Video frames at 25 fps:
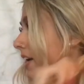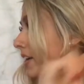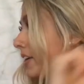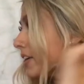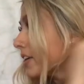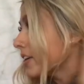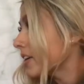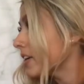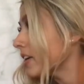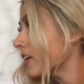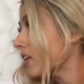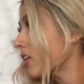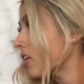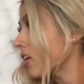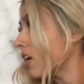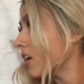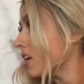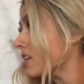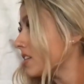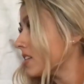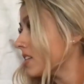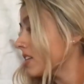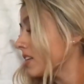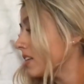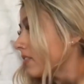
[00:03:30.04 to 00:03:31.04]
and you're gonna
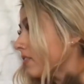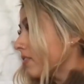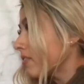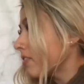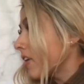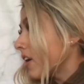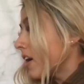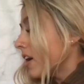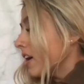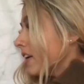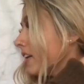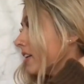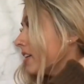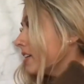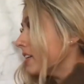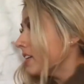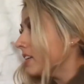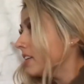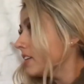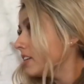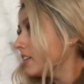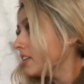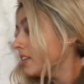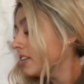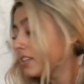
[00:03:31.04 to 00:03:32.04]
cross it in front.
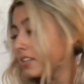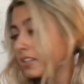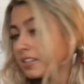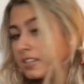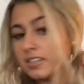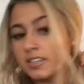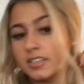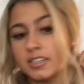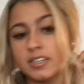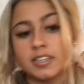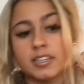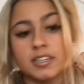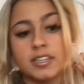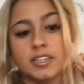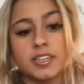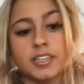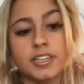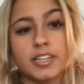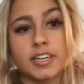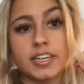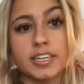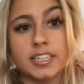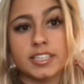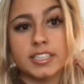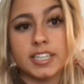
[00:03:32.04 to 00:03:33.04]

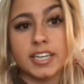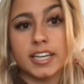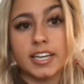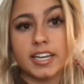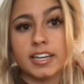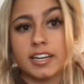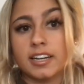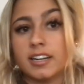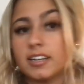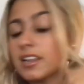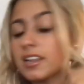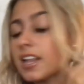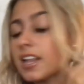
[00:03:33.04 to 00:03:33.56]
You're gonna take an